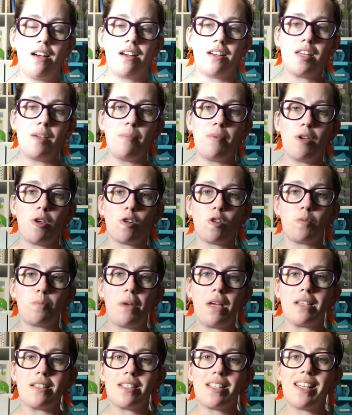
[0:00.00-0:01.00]
keeping your
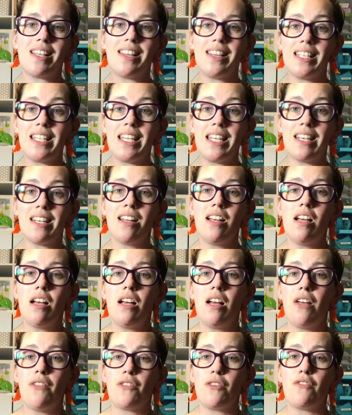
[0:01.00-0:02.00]
space clean.
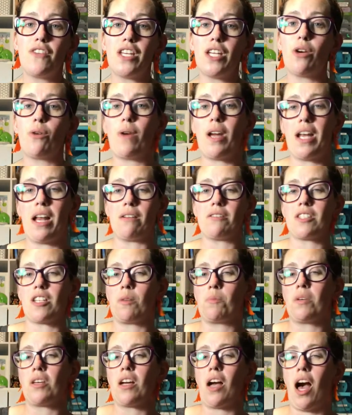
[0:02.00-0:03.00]
The video right now is
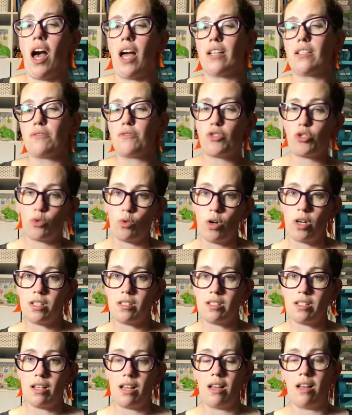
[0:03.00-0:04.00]
going to be kind of
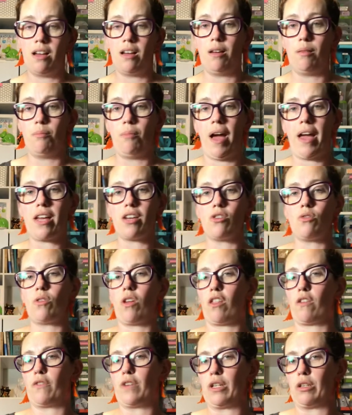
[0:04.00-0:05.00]
short. I can do
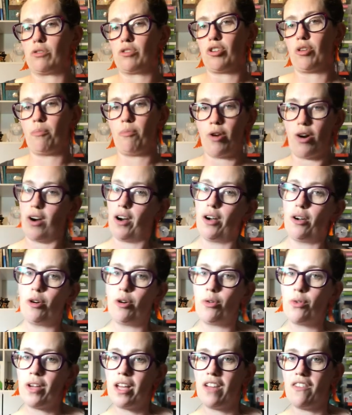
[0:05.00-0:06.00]
another video
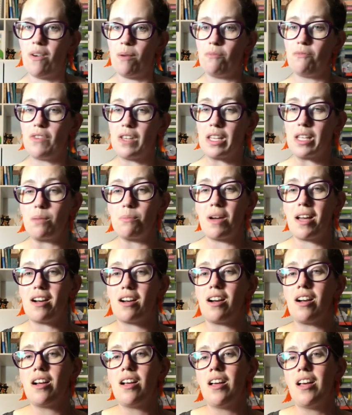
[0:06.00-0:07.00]
tomorrow if I'm feeling
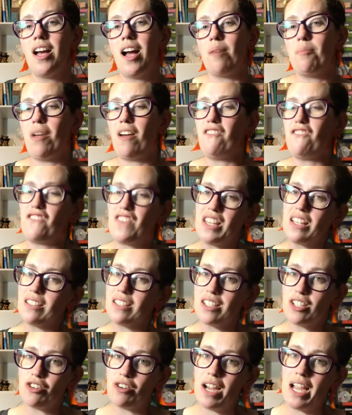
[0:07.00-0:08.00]
better. I'm not
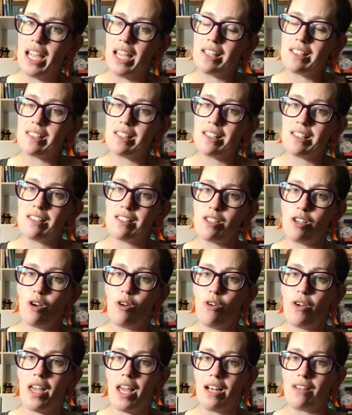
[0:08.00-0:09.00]
feeling great,
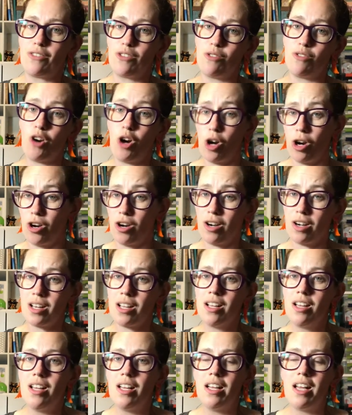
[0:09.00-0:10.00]
so again, if you heard,
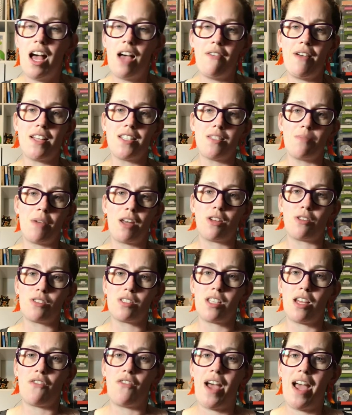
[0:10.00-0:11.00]
I've had some medical
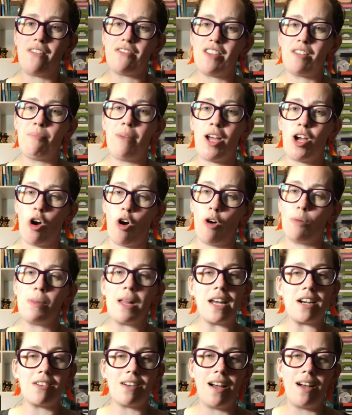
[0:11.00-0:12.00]
stuff. I have to have my
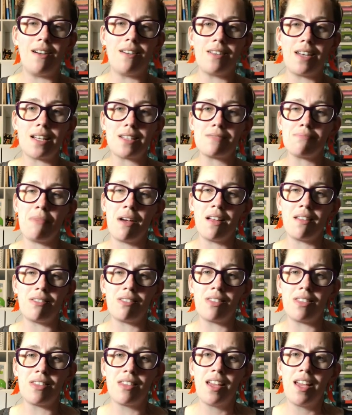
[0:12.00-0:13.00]
gallbladder out next
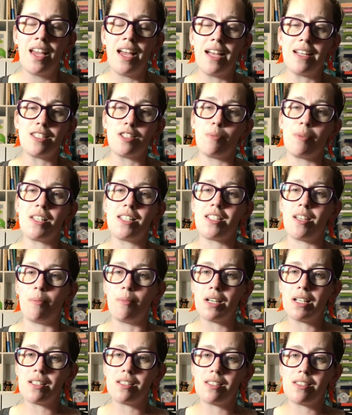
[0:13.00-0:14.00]
month, and so my
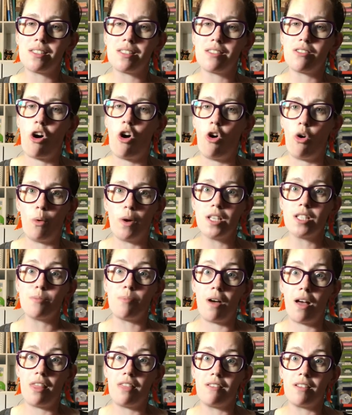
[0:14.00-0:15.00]
stomach's always
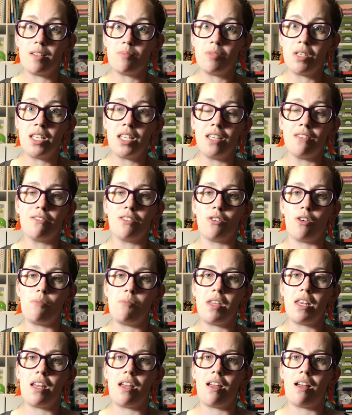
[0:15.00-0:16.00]
bothering me even though I'm
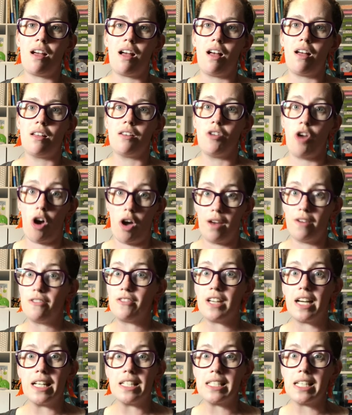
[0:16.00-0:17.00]
eating a
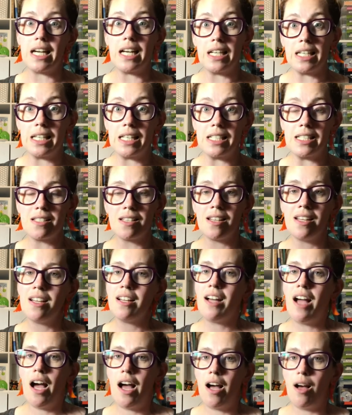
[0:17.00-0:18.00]
non-fat diet.
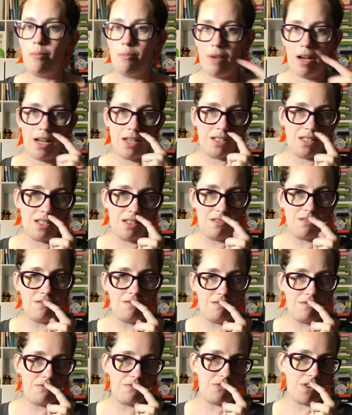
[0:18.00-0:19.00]
I did
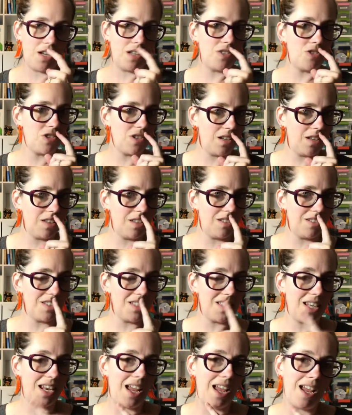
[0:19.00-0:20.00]
fudge a little
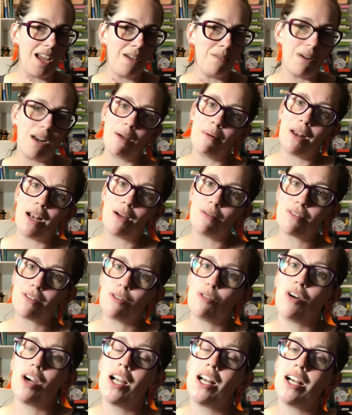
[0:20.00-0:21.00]
today when I went out with
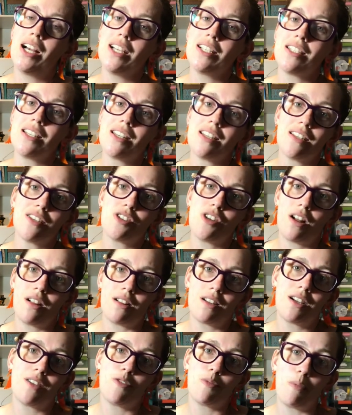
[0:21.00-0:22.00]
Laura. I did get
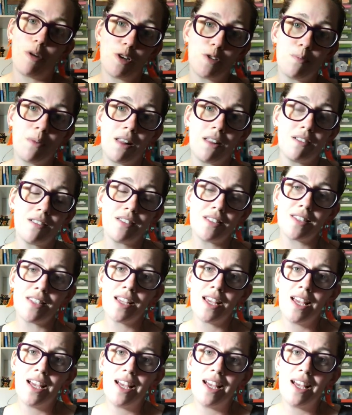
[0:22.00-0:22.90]
chocolate covered marshmallows,